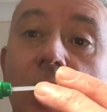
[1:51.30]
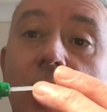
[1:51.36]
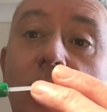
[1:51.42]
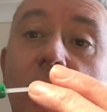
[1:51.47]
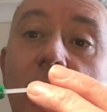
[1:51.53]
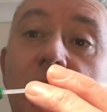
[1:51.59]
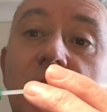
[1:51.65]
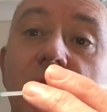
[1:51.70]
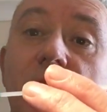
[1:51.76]

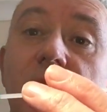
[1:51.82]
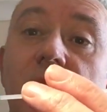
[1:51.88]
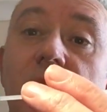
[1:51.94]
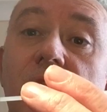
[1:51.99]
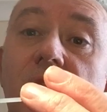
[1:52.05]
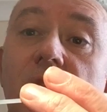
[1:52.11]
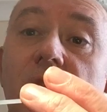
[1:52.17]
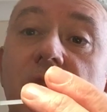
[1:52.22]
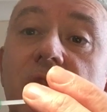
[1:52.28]
which is often
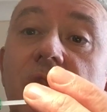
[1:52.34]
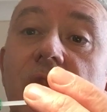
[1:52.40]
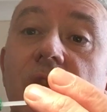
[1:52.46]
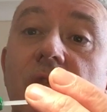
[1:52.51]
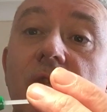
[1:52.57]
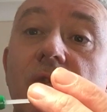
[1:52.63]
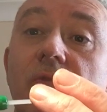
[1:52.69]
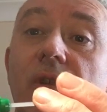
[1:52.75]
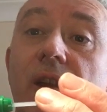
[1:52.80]
used
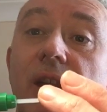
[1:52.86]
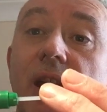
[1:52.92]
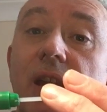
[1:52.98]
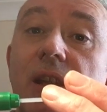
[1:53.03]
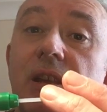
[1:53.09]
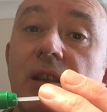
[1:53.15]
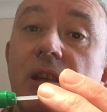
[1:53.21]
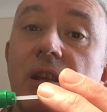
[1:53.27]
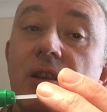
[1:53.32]
in grade A
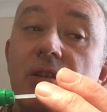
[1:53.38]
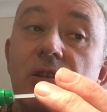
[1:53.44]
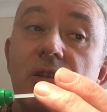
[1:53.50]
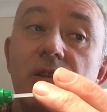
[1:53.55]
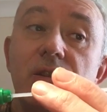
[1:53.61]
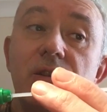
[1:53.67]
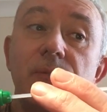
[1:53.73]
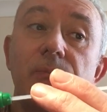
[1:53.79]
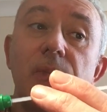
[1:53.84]

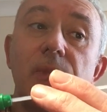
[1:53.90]
conditions,